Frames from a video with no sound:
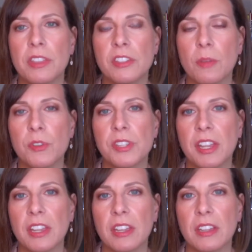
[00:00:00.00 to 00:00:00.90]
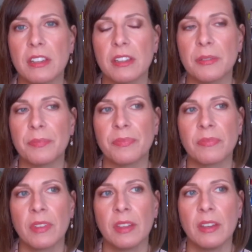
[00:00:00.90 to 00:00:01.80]
It's almost like a
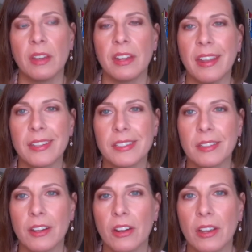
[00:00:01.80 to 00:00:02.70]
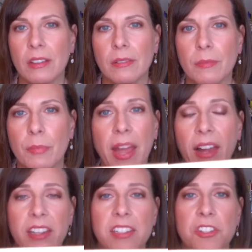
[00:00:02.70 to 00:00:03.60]
an ancillary
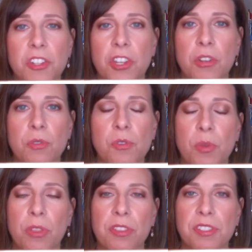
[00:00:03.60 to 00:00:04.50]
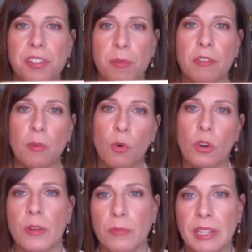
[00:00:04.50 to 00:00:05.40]
palette to use with some of your more
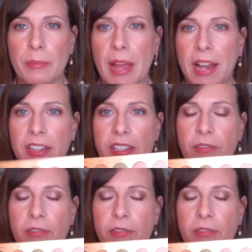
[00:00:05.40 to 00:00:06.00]
complete palettes.